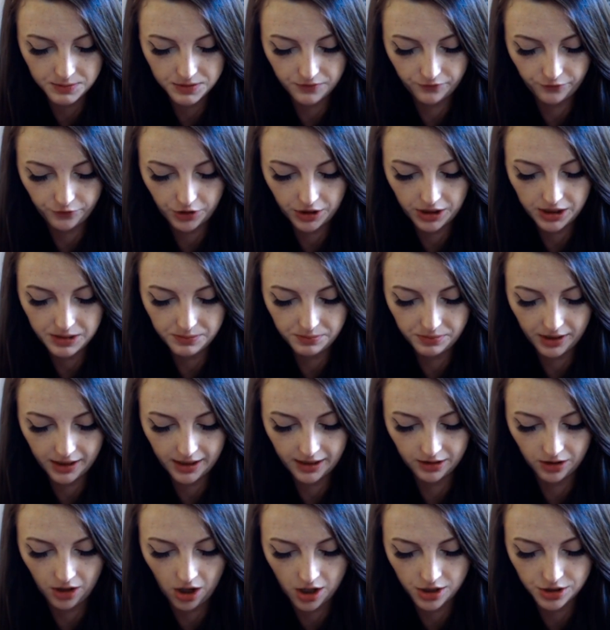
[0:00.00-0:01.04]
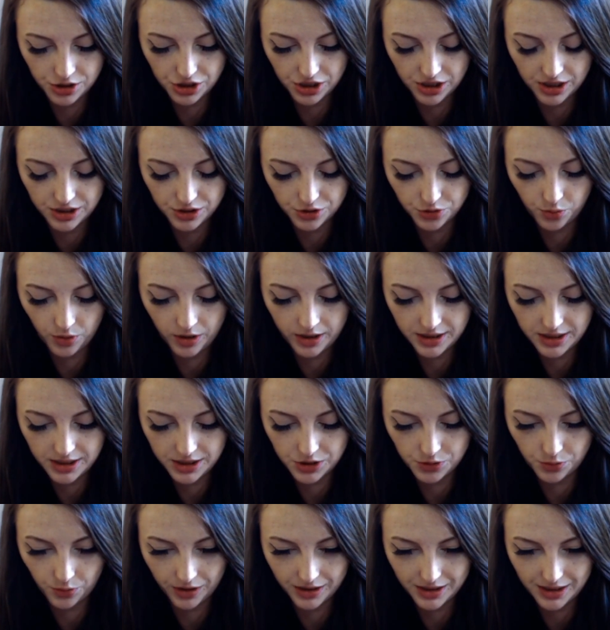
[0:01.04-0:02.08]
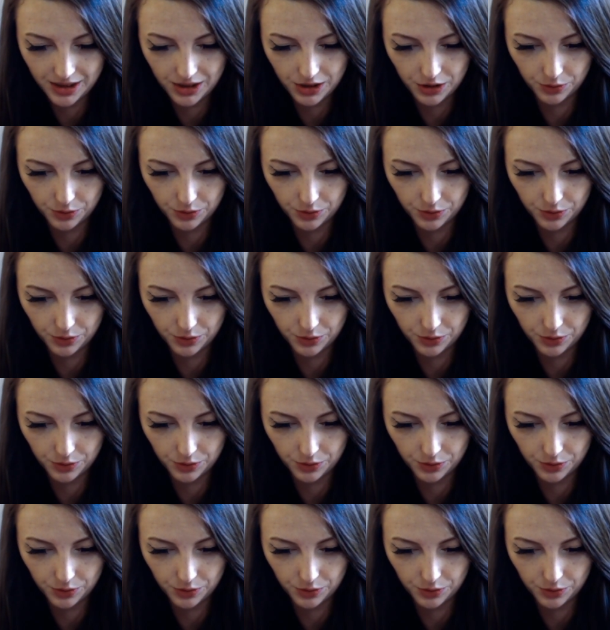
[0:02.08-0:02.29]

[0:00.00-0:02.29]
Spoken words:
free-to-play launch in 2023.